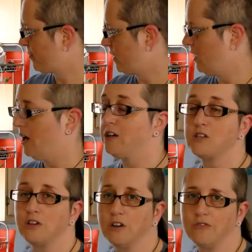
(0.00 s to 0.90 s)
And I
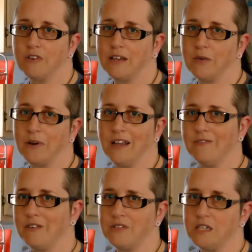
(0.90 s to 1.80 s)
also don't feel like waiting
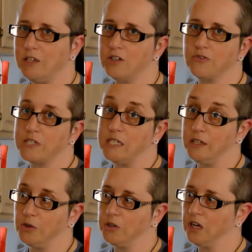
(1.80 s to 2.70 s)
15 years for the tea to
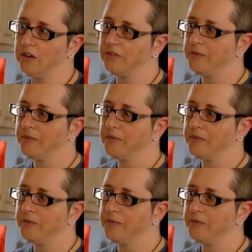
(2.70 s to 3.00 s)
cool off.